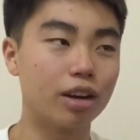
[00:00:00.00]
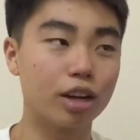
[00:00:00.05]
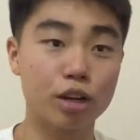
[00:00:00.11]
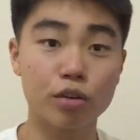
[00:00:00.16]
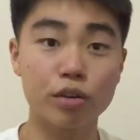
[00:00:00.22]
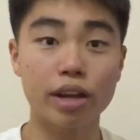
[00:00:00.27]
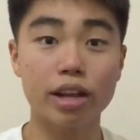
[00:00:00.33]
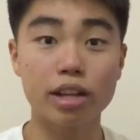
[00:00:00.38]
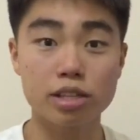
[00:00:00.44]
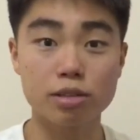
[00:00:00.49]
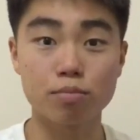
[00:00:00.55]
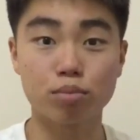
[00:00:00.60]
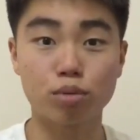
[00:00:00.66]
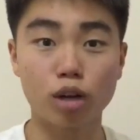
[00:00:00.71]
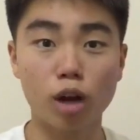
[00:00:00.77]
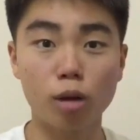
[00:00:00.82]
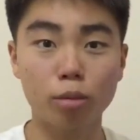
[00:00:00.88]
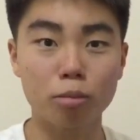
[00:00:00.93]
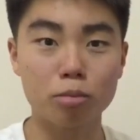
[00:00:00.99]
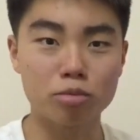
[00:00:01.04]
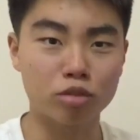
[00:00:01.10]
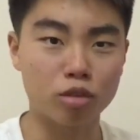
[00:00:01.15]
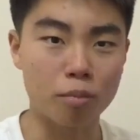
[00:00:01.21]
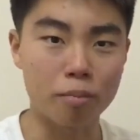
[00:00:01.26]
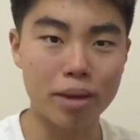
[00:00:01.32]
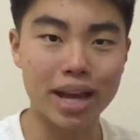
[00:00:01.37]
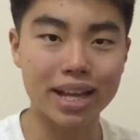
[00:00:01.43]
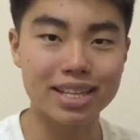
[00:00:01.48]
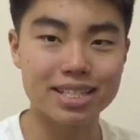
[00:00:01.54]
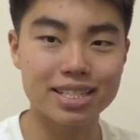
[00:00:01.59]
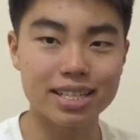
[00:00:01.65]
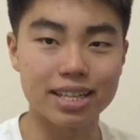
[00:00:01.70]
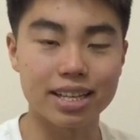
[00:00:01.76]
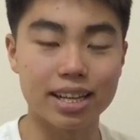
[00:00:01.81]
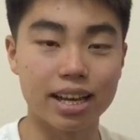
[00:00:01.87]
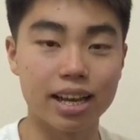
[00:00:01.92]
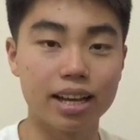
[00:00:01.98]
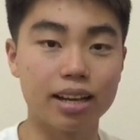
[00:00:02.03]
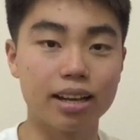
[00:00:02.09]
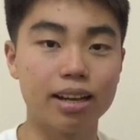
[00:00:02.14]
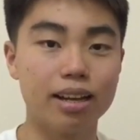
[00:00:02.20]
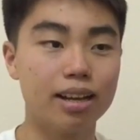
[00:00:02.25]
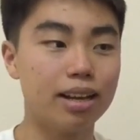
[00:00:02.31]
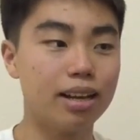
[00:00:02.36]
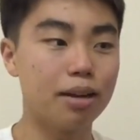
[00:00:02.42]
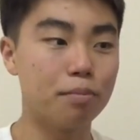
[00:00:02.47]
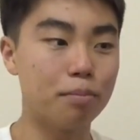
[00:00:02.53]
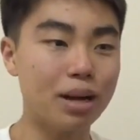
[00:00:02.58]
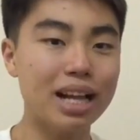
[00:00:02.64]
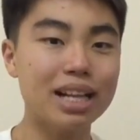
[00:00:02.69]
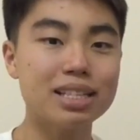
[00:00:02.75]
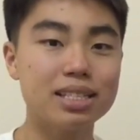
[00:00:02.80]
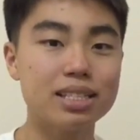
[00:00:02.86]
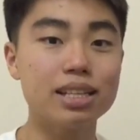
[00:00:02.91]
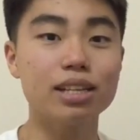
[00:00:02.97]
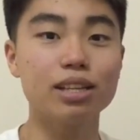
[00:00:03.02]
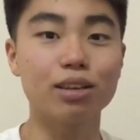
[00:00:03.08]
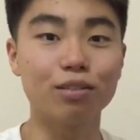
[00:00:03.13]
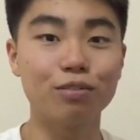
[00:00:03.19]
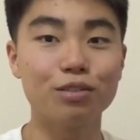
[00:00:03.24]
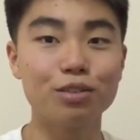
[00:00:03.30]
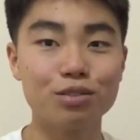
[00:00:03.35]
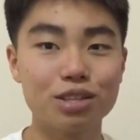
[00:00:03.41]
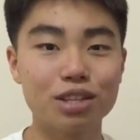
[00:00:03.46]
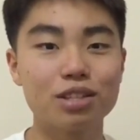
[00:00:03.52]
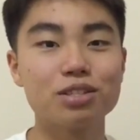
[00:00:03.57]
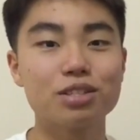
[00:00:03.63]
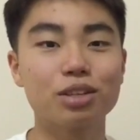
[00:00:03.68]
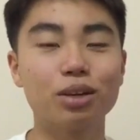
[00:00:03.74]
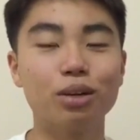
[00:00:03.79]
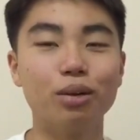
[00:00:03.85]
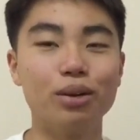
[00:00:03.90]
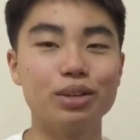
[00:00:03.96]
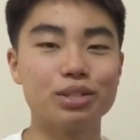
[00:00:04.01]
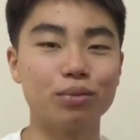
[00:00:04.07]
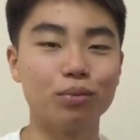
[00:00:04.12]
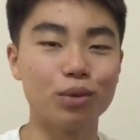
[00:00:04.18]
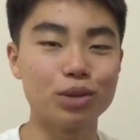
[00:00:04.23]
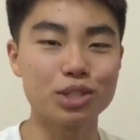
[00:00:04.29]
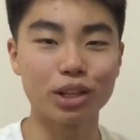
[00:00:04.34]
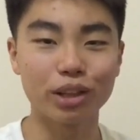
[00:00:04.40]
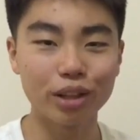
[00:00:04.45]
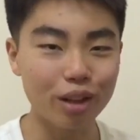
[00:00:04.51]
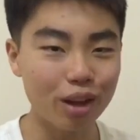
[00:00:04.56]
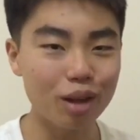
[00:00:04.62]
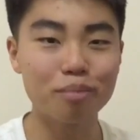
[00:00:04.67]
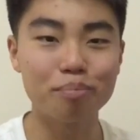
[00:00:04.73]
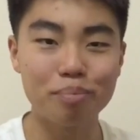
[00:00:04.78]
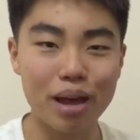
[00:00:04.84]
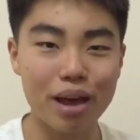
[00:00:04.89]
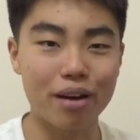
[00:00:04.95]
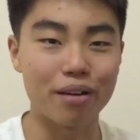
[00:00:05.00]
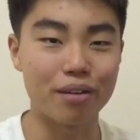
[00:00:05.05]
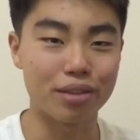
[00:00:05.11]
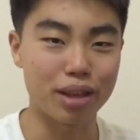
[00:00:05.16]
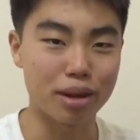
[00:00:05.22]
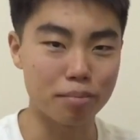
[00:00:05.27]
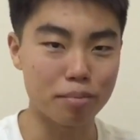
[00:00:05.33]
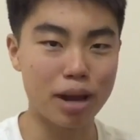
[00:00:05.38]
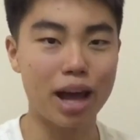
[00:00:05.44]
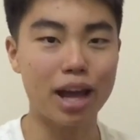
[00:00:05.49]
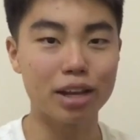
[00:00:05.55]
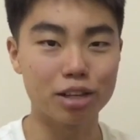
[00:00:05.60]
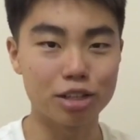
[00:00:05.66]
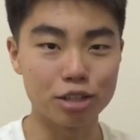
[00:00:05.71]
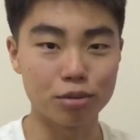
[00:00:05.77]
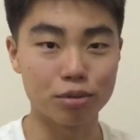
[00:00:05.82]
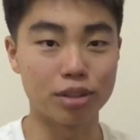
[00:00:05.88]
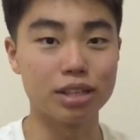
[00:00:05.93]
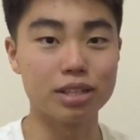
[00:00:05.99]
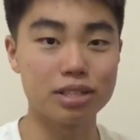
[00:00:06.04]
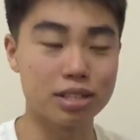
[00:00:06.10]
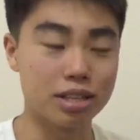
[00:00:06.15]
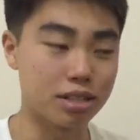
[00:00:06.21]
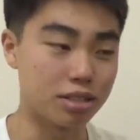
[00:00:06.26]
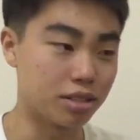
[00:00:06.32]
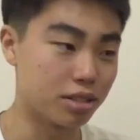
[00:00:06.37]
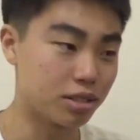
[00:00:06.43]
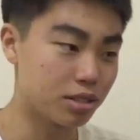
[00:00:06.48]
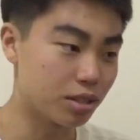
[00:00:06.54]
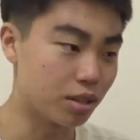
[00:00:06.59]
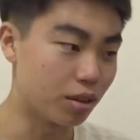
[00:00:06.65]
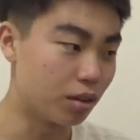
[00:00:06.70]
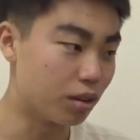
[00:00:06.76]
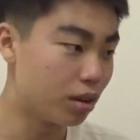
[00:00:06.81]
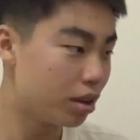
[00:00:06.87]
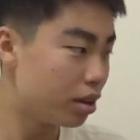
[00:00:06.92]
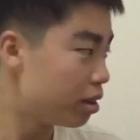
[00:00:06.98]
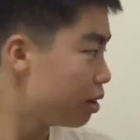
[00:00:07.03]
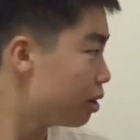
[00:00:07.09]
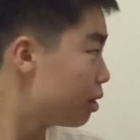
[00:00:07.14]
created some problems for Man City. And Man City a few seasons ago was a lot better than Man U this season. So